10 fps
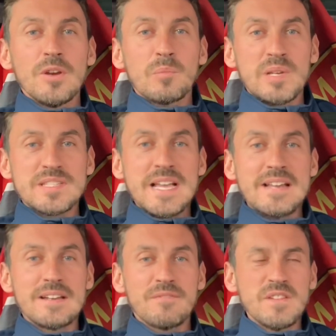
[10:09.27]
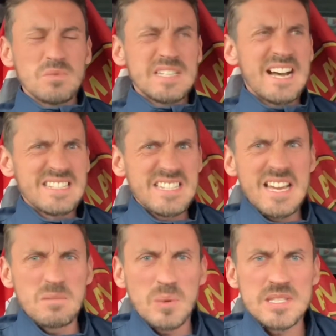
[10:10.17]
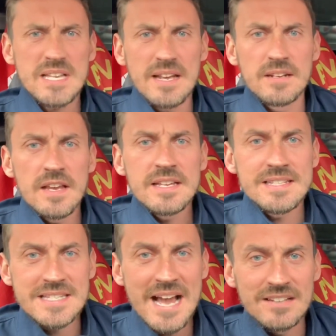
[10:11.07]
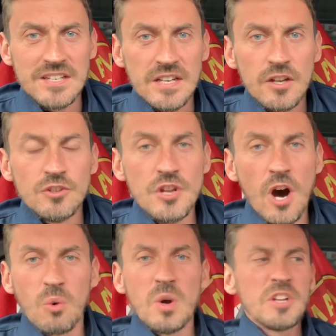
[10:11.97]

I think it was 98%, said no.